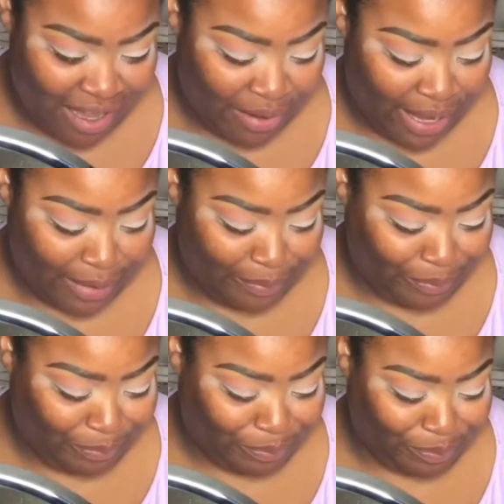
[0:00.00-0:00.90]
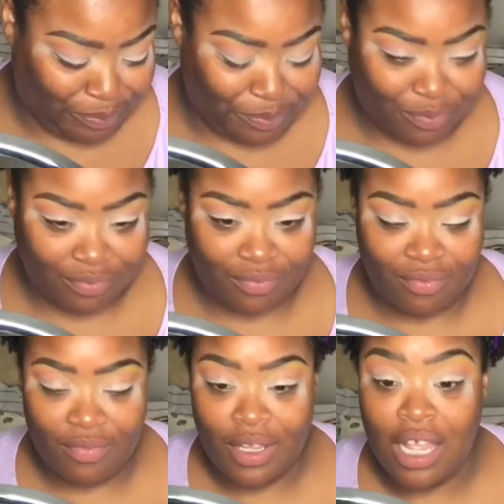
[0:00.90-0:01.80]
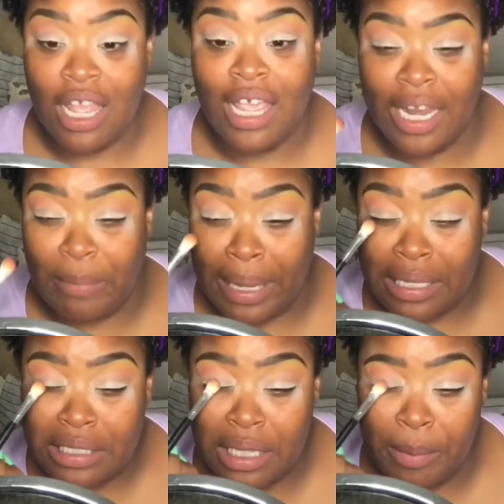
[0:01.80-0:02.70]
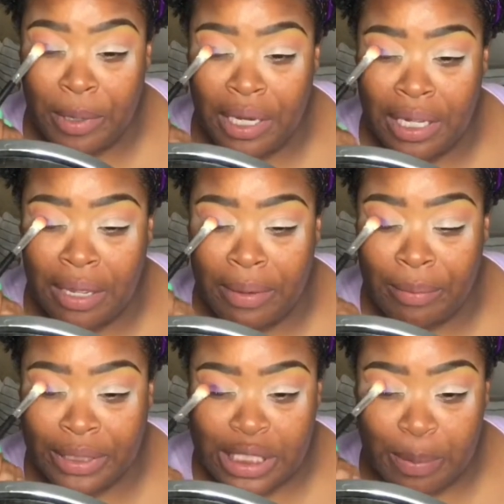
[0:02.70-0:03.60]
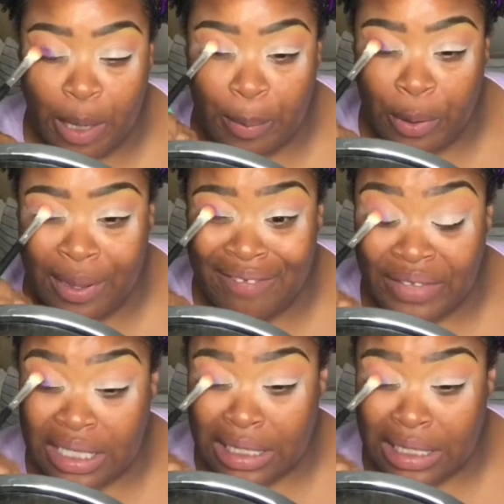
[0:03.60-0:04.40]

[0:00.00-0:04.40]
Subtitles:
My roommate came in to investigate my actions,